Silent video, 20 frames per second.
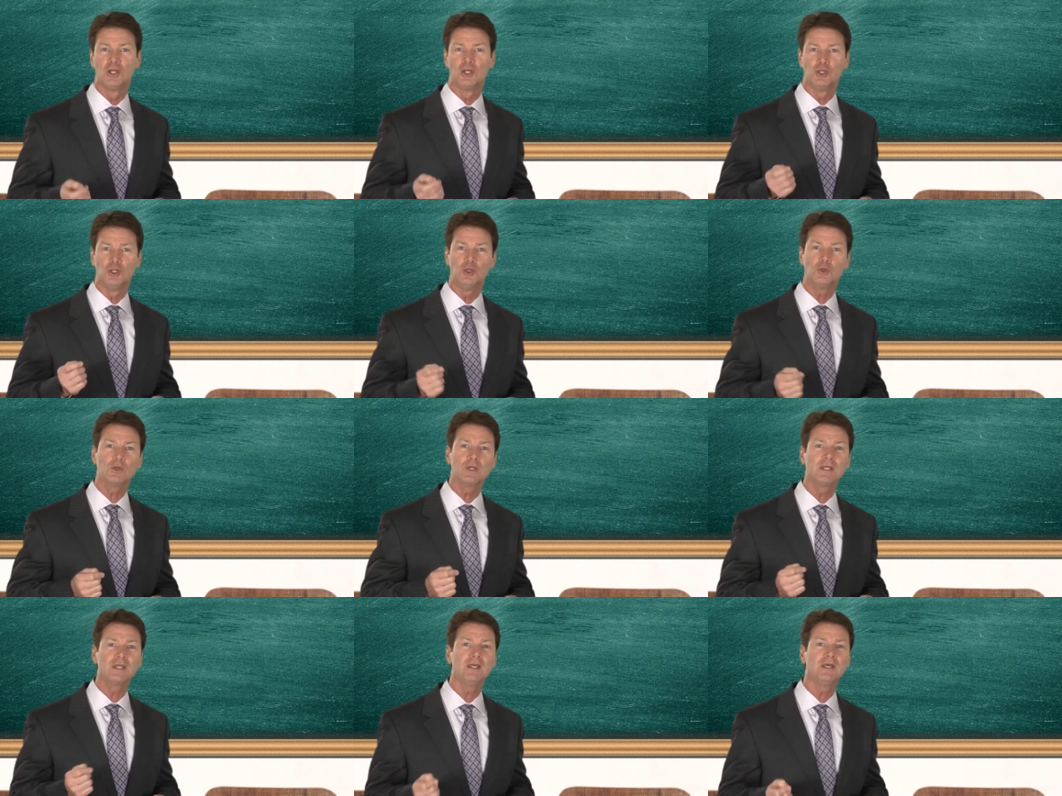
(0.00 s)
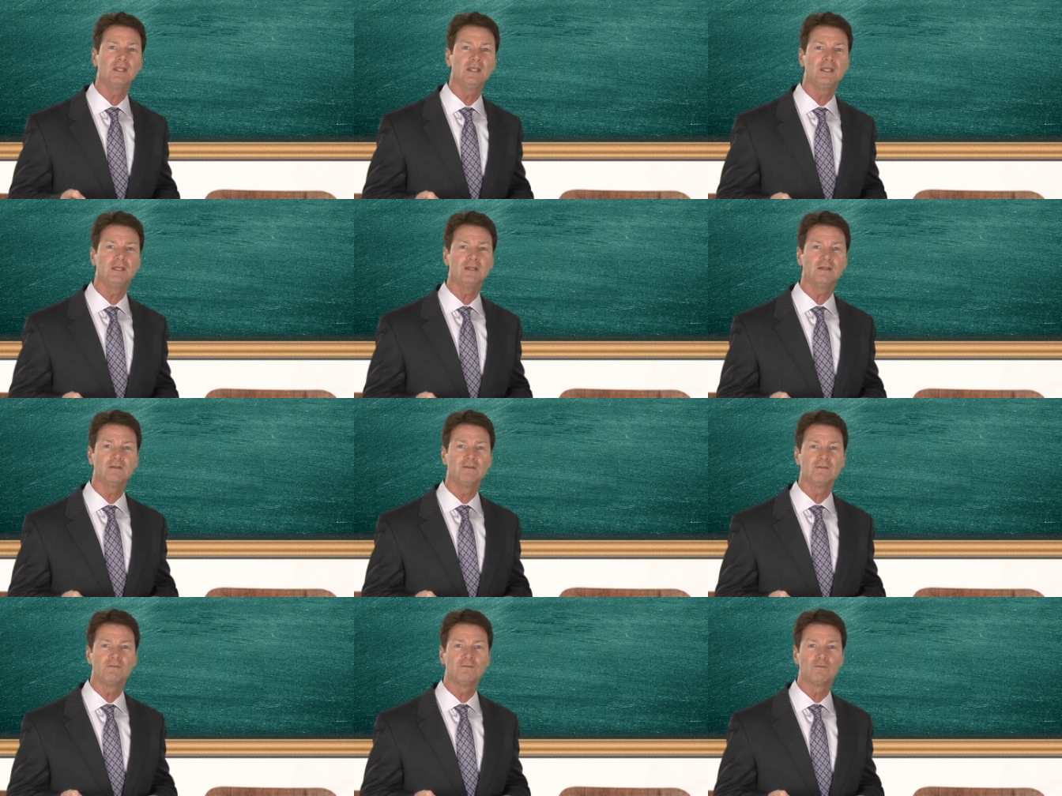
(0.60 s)
you can get
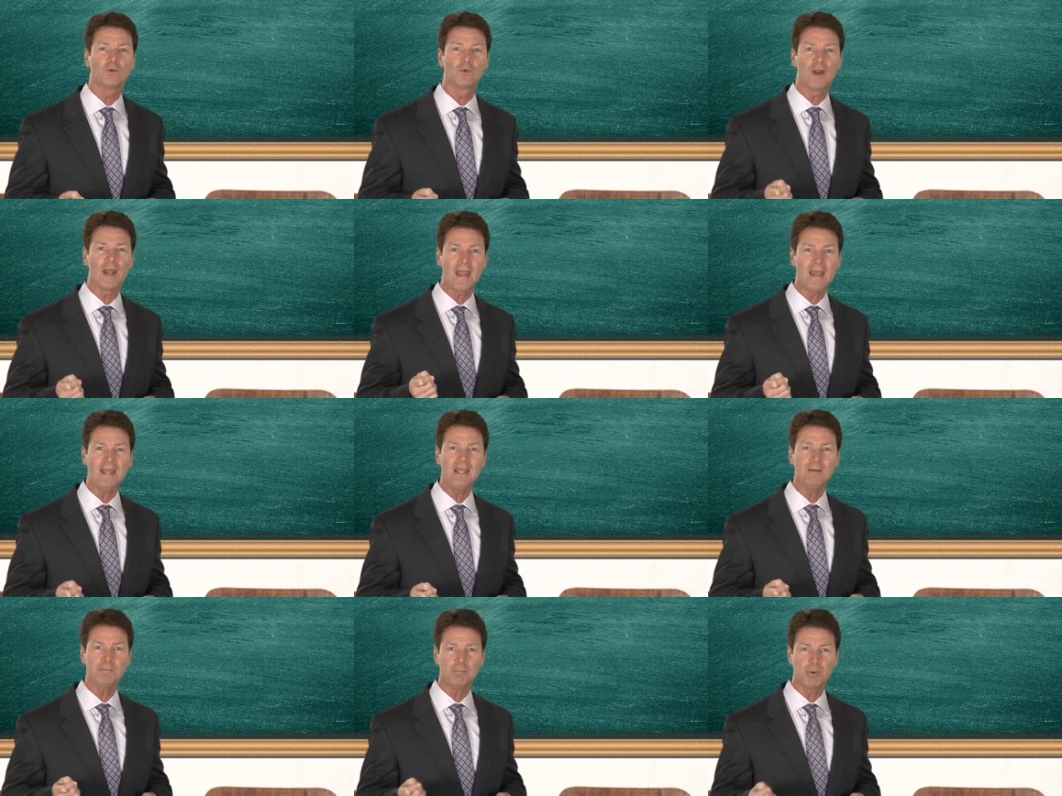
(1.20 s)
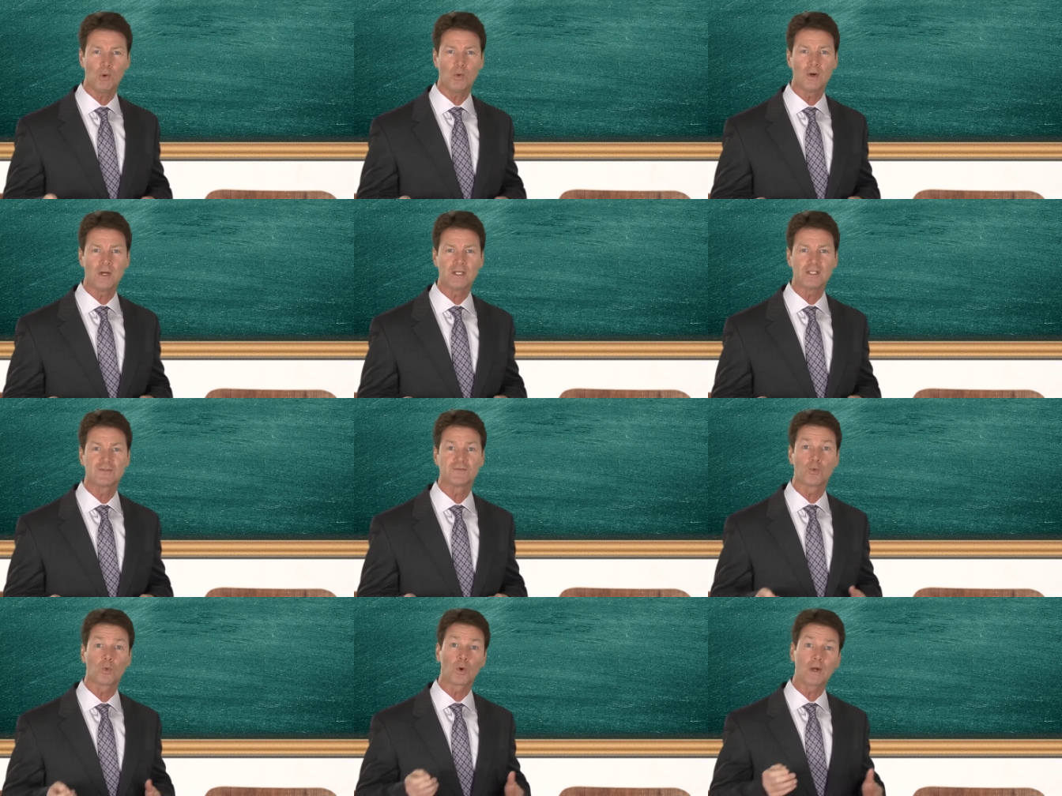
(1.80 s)
hit for eight
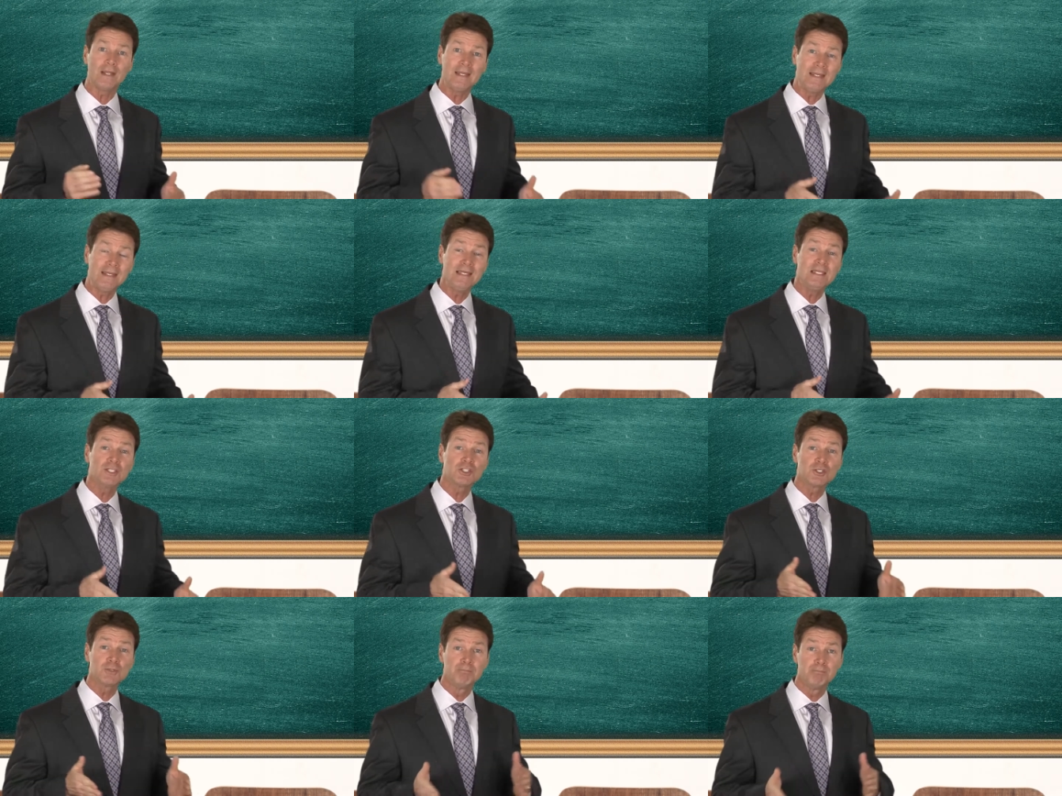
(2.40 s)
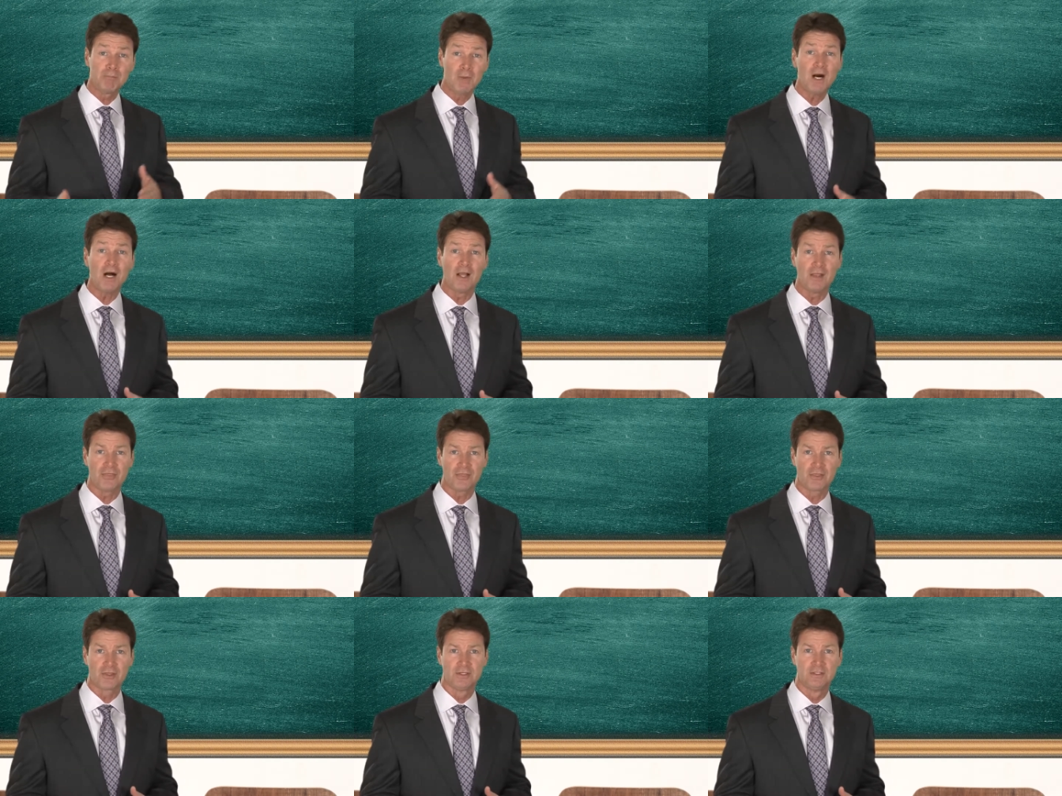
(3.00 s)
points for each
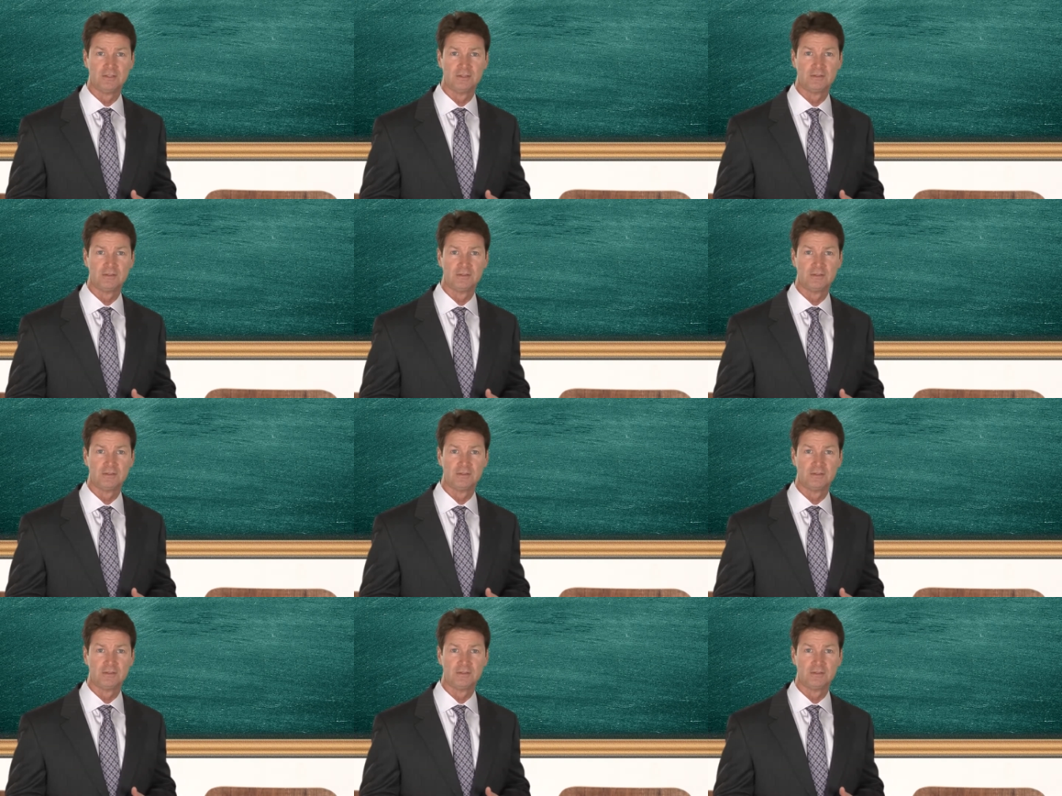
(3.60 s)
month.